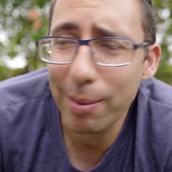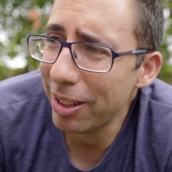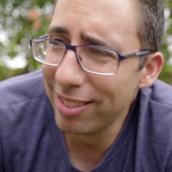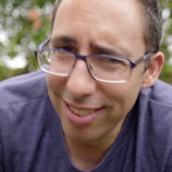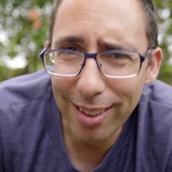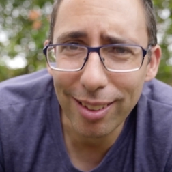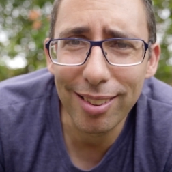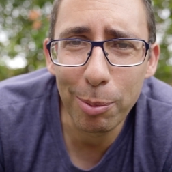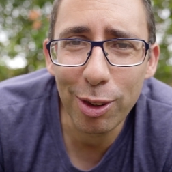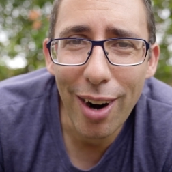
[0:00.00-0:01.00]
but still
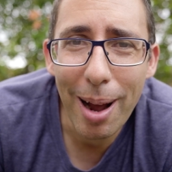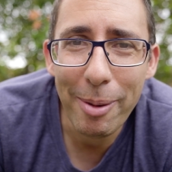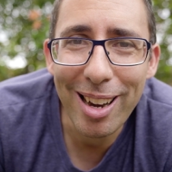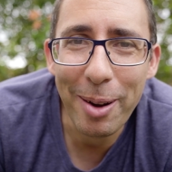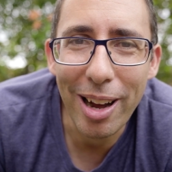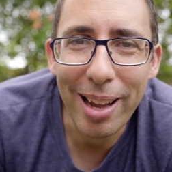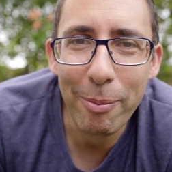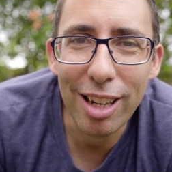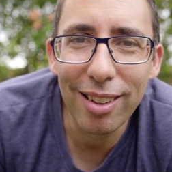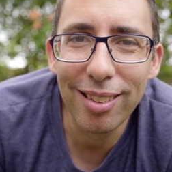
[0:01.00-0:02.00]
subscribe anyway,
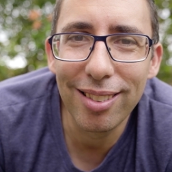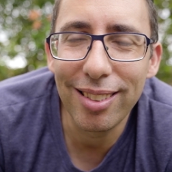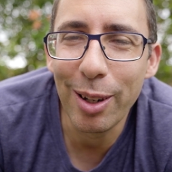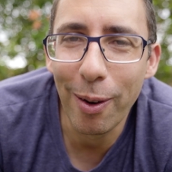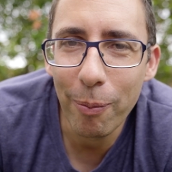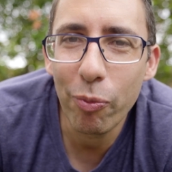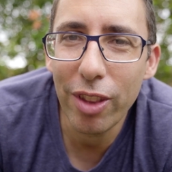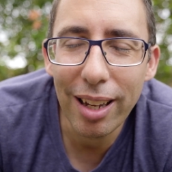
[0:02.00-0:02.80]
because, you know,